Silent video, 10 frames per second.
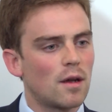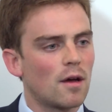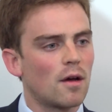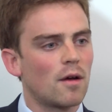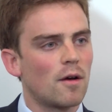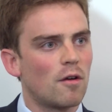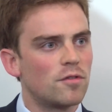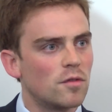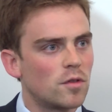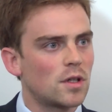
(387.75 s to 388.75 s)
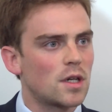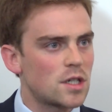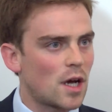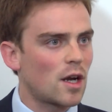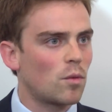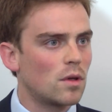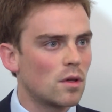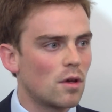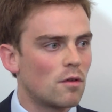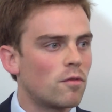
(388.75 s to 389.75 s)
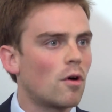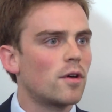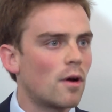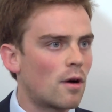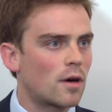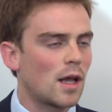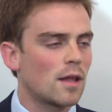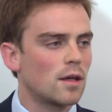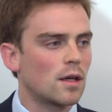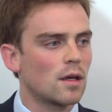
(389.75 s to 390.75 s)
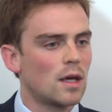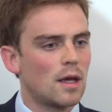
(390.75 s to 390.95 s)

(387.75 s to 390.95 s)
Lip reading: of the view that China will avoid a hard landing. Yeah.